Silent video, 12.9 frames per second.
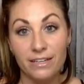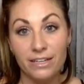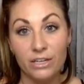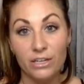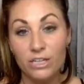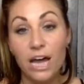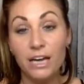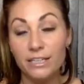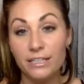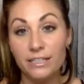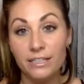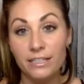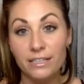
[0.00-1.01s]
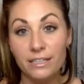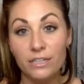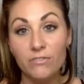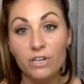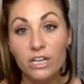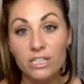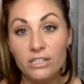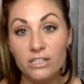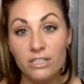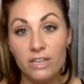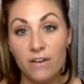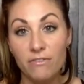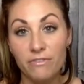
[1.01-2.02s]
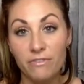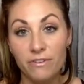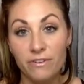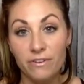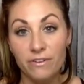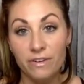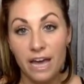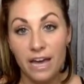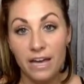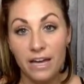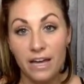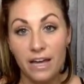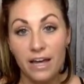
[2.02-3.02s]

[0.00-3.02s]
You're done. You've cooked yourself. Okay?